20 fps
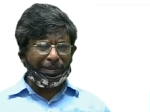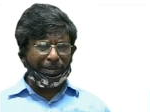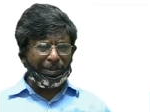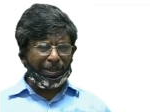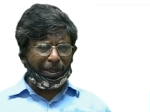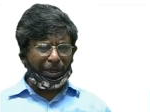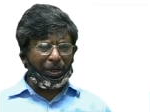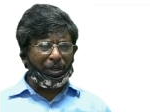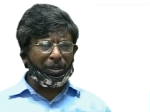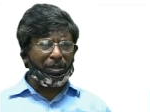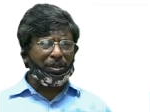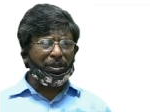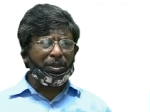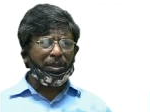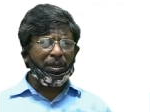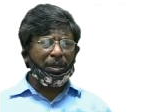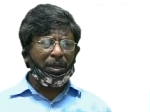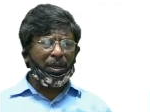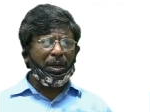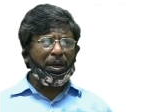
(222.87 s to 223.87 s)
on
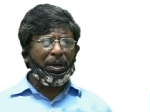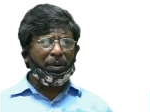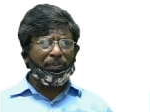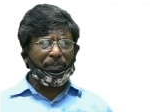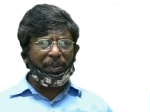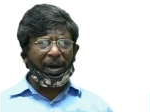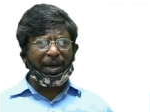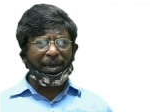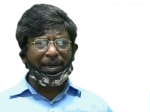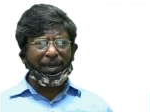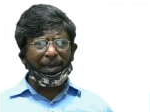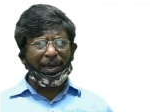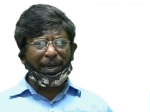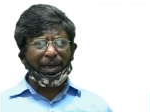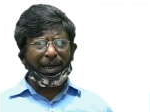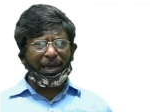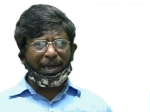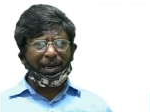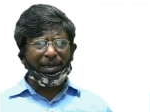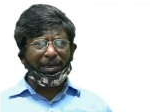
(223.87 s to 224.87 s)
Bangla
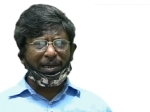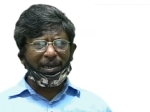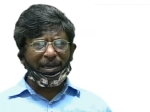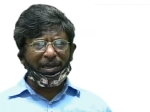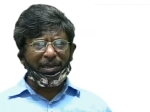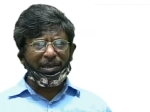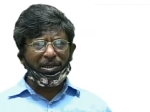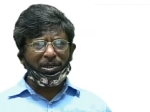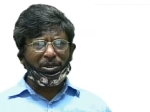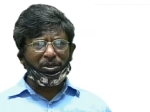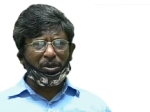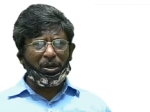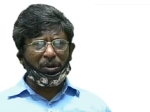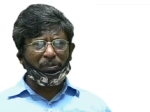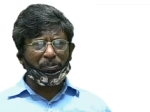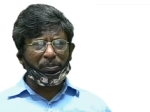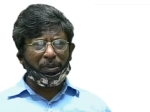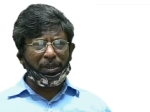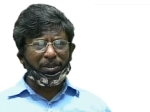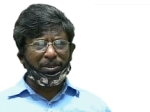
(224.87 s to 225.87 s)
and English
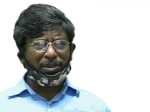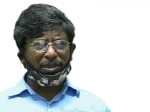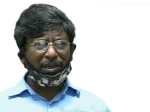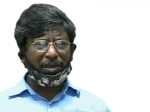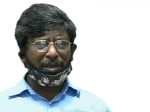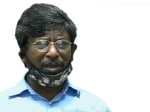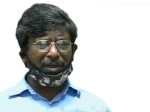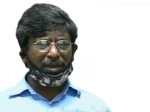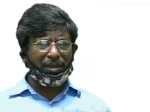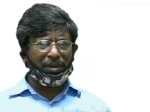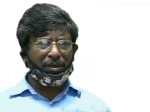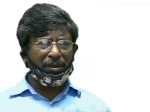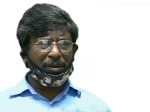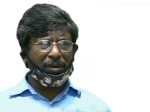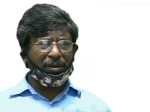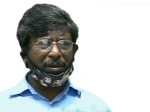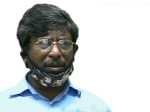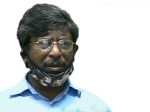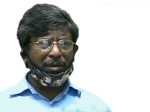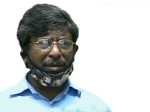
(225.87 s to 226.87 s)
compulsory
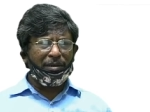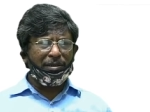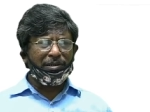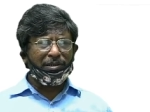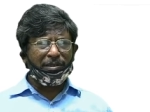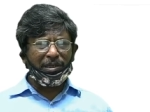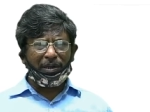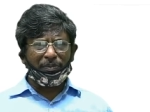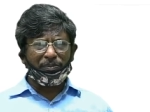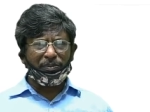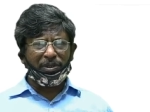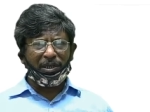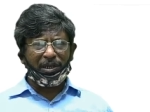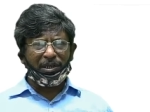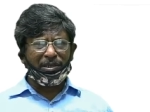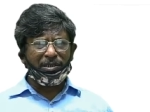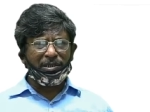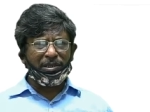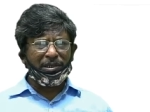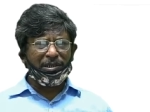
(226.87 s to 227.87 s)

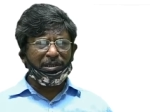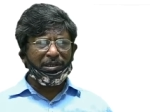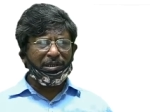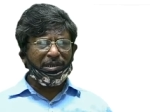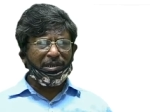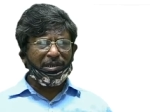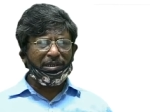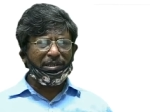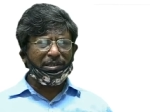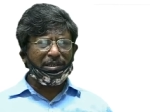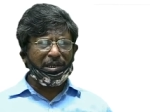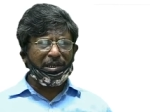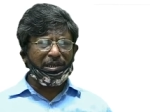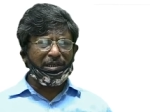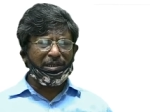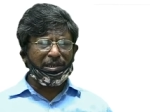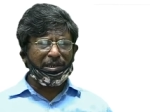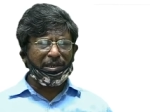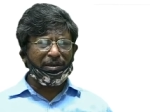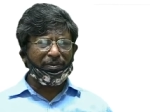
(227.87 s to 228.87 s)
subjects is a
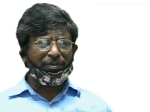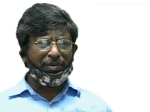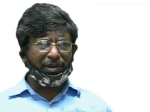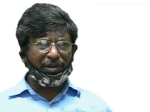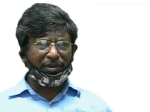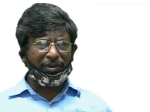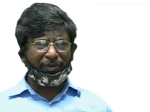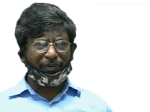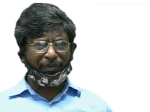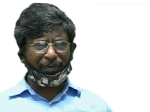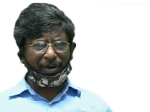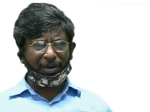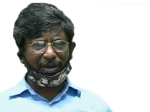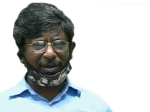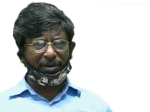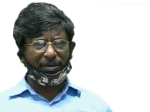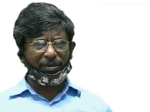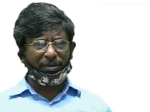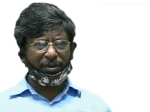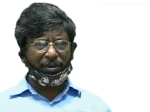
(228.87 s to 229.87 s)
little bit different.